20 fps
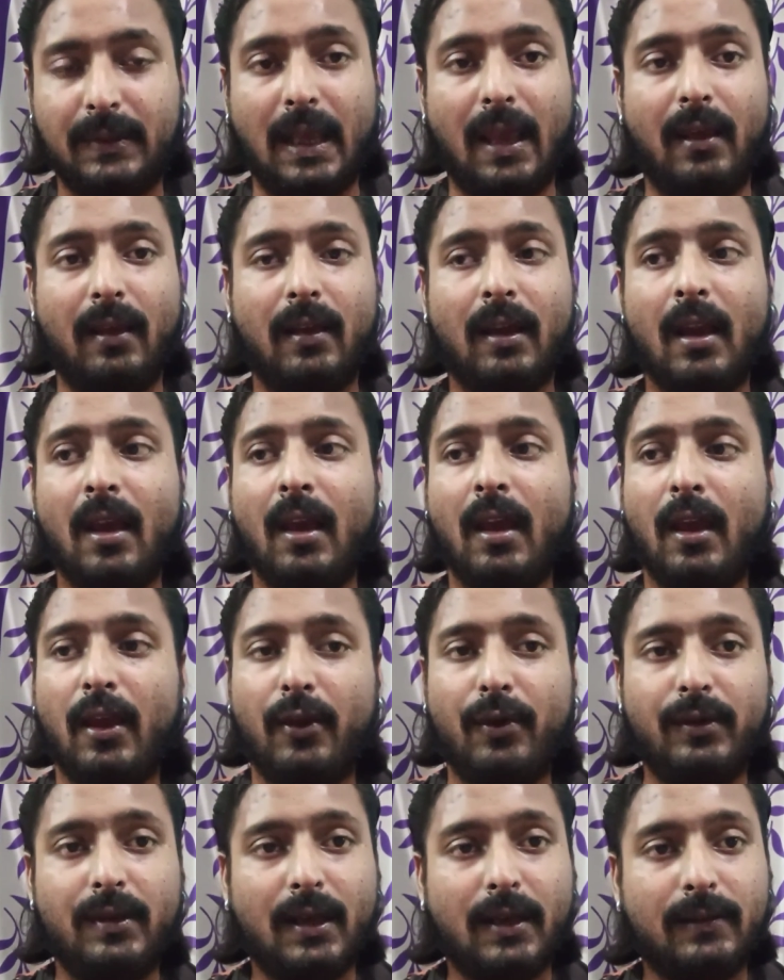sink
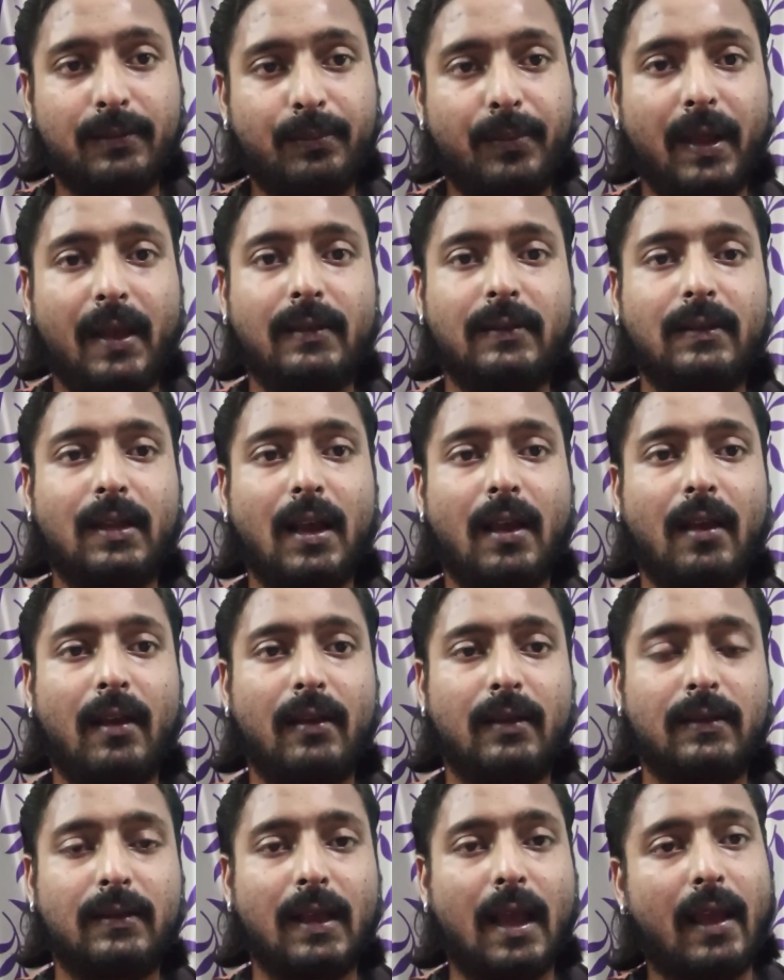you just press
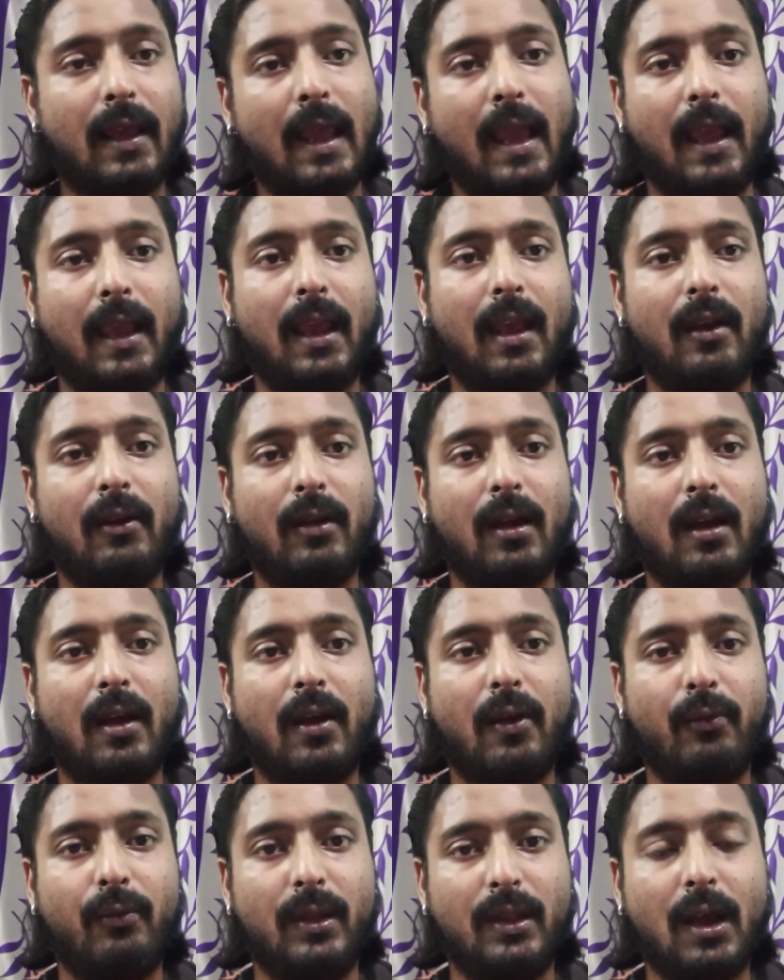the sack again
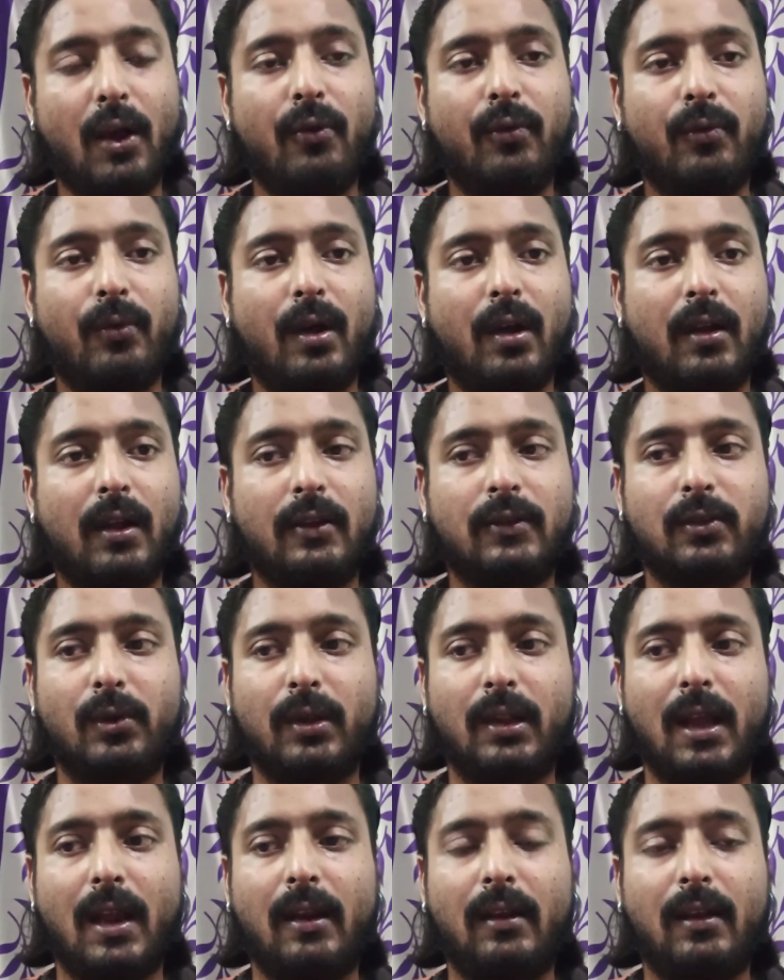without water,
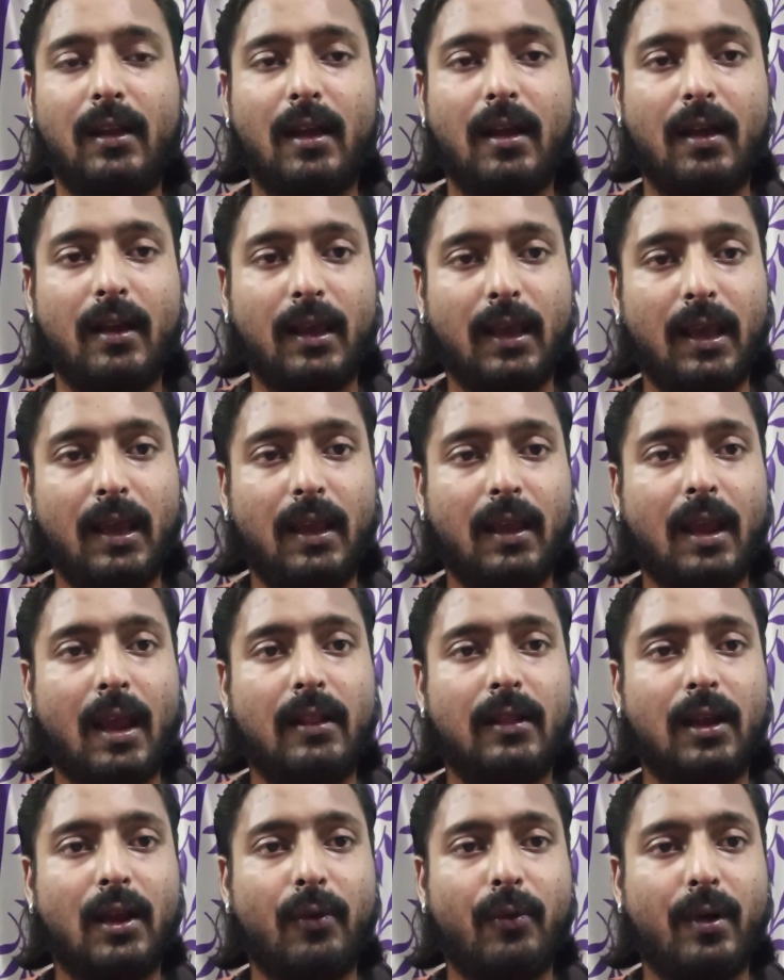so that the ink
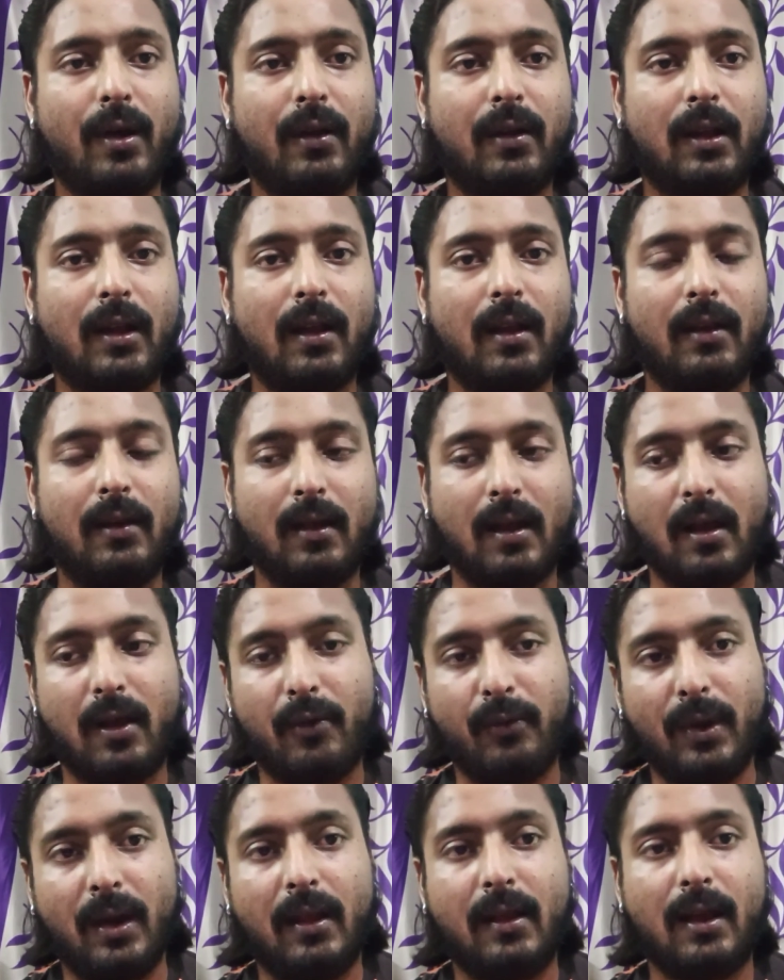and the
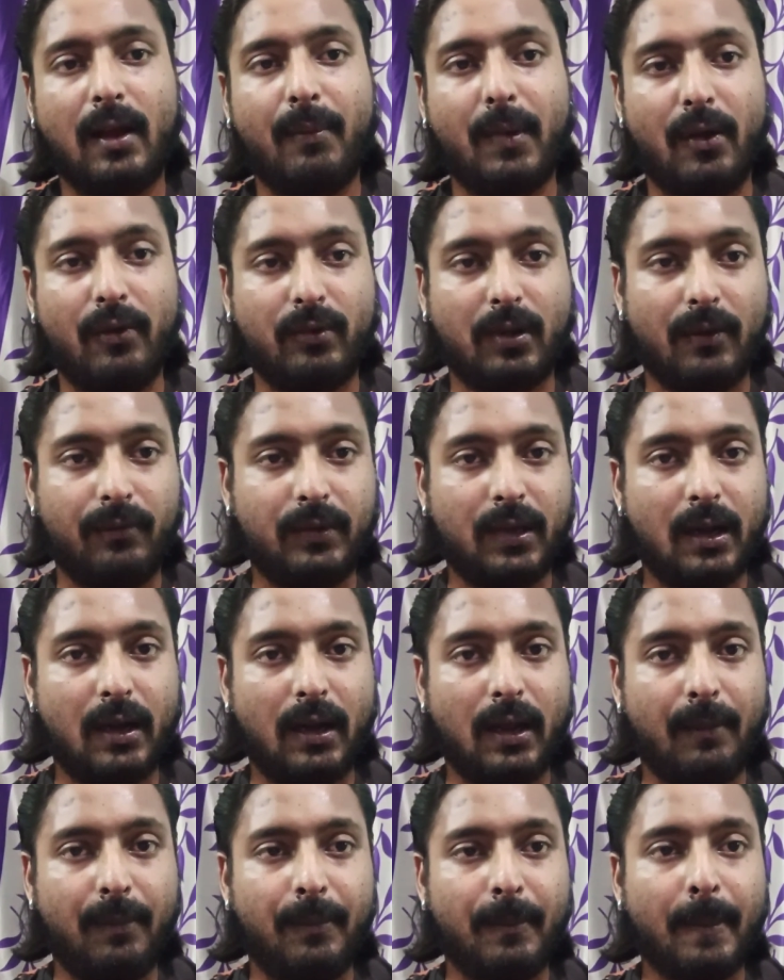water will come out of the
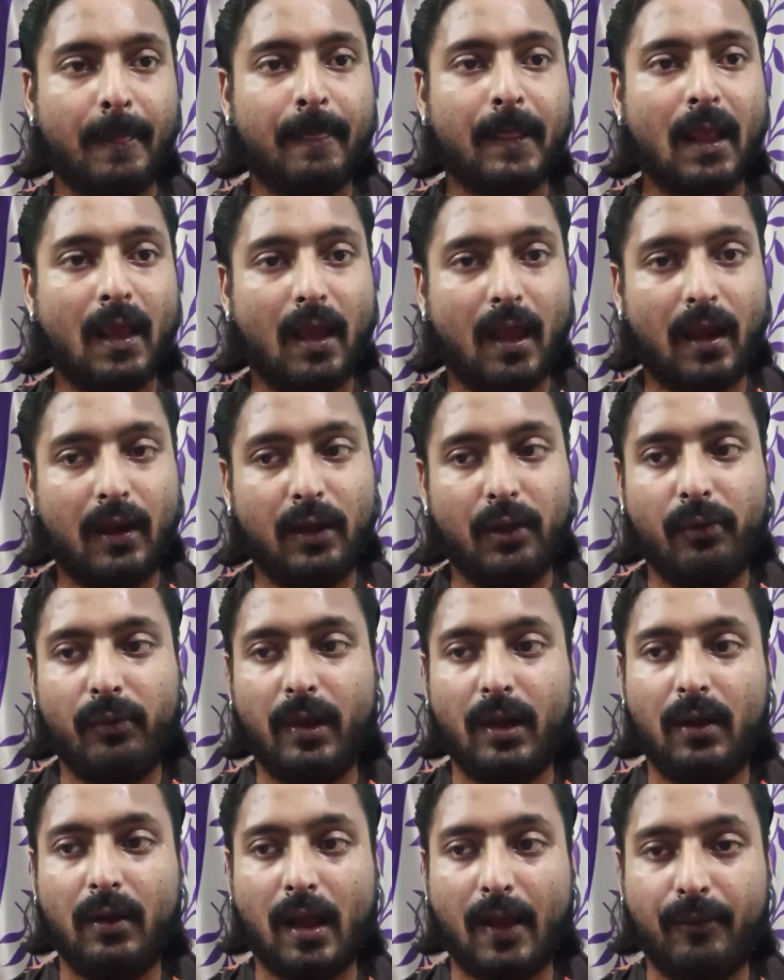nib, and
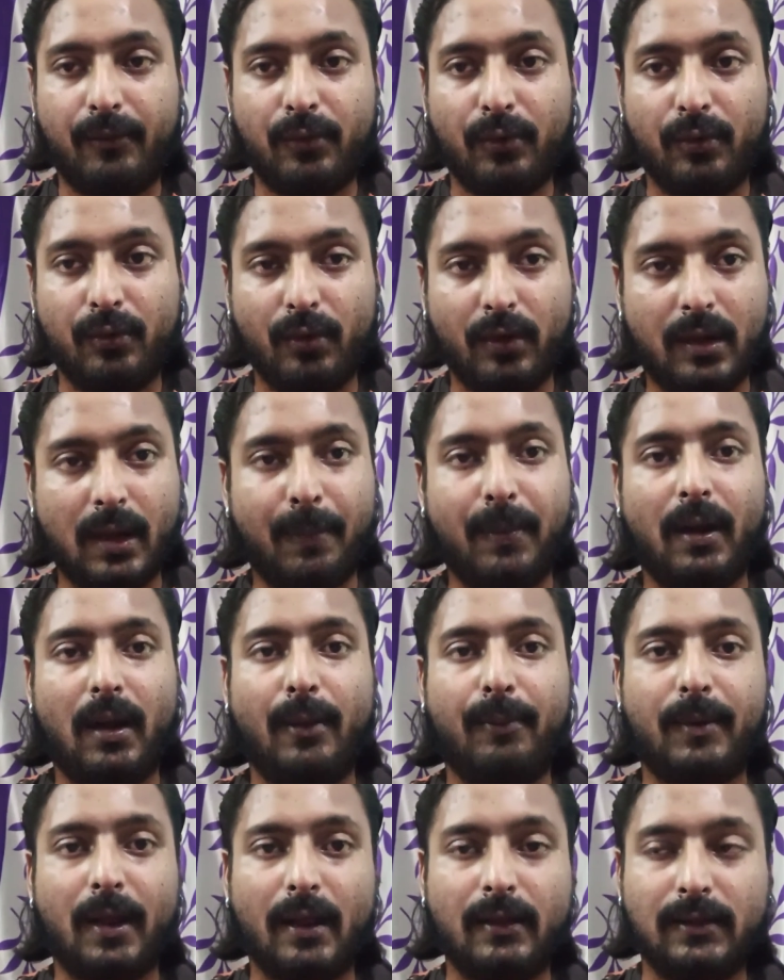you will have to do
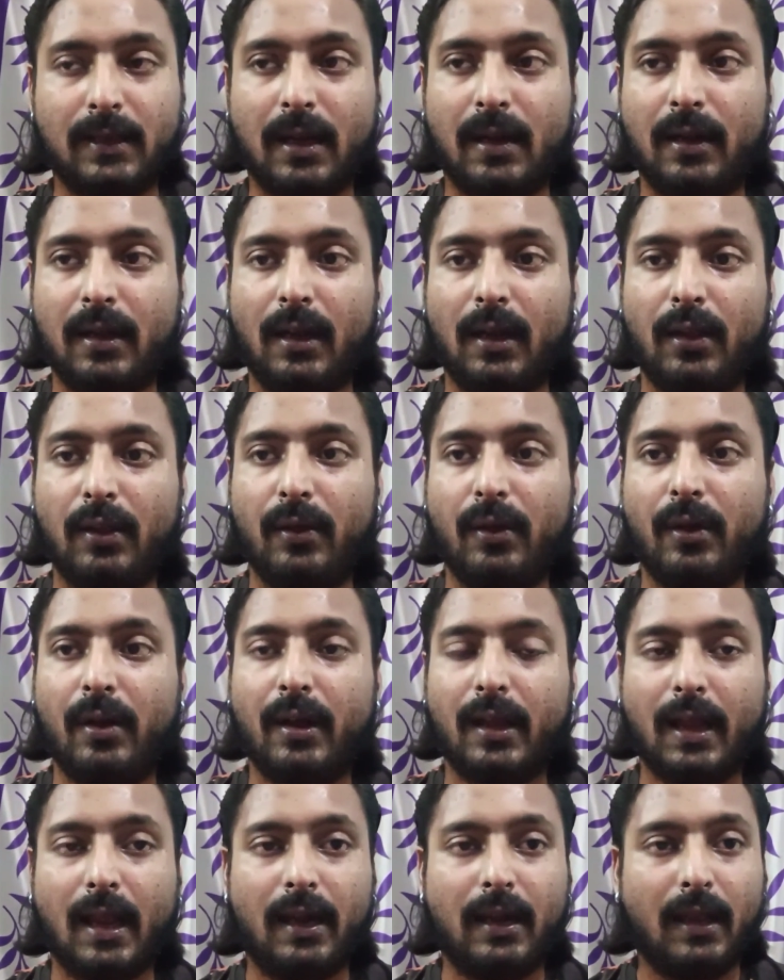couple of times until
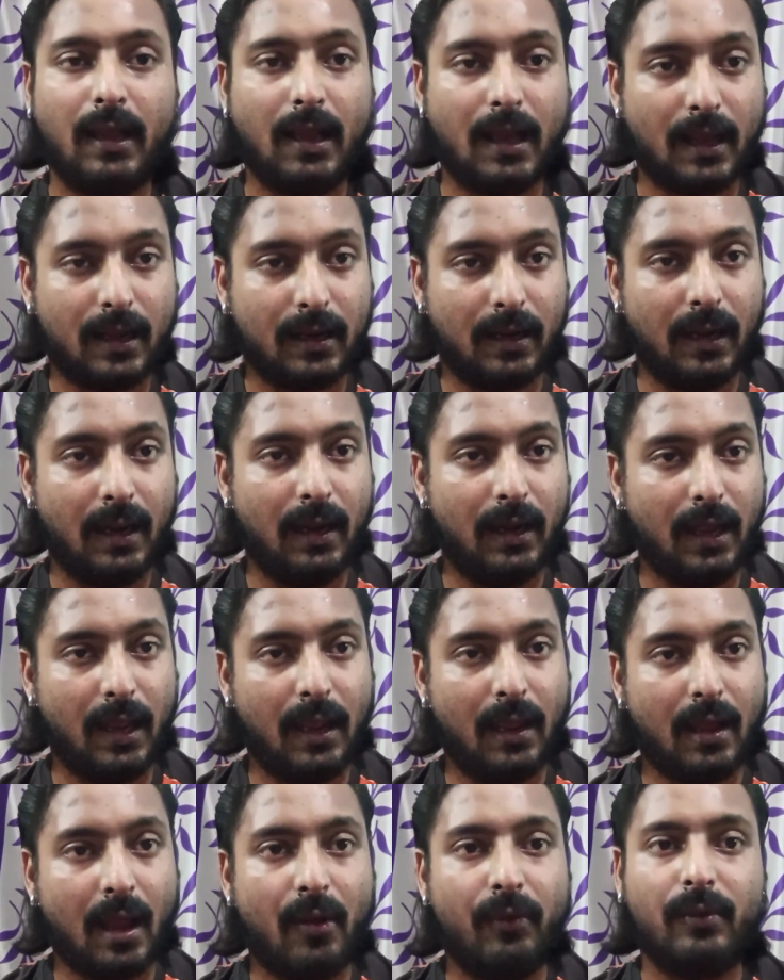you are getting a clean
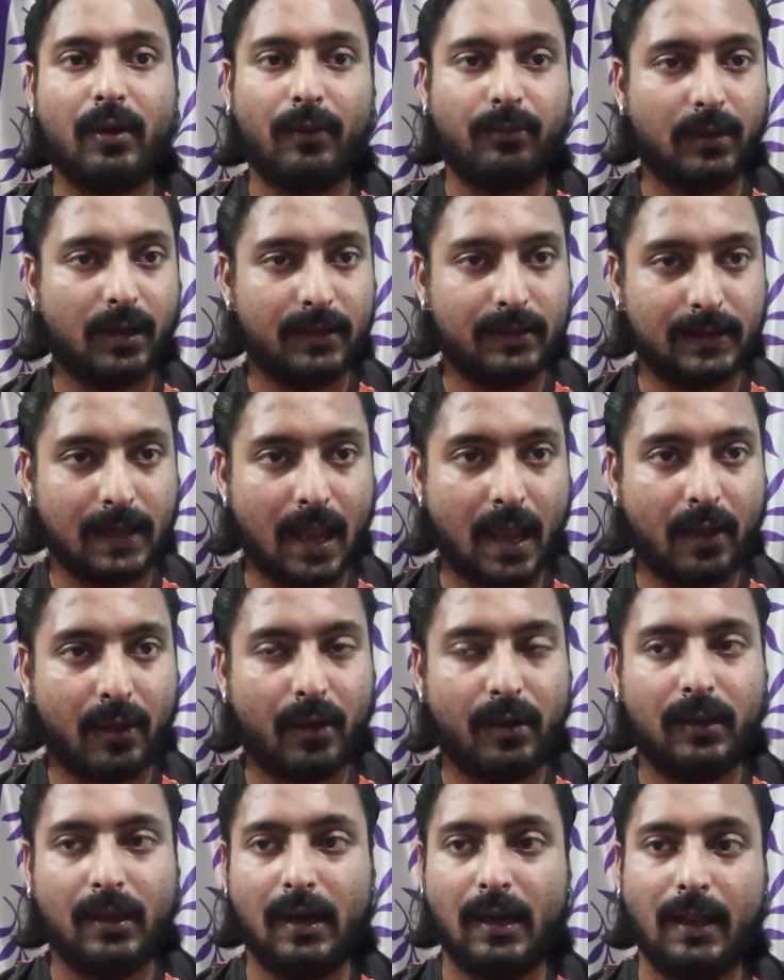ink out of the
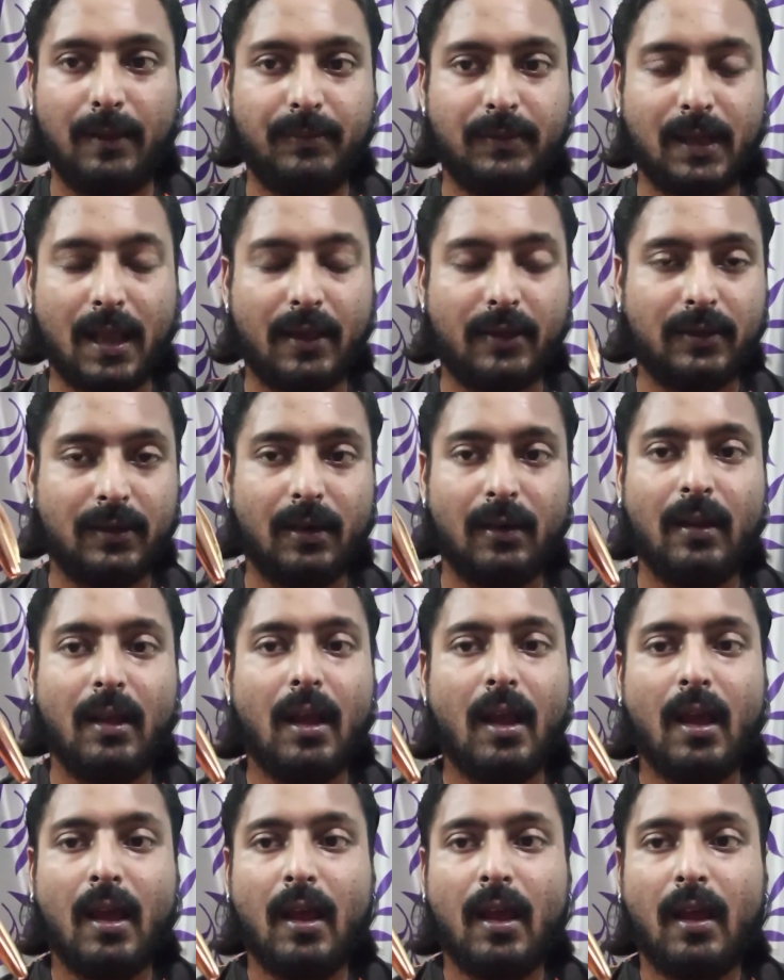sack or the nib section.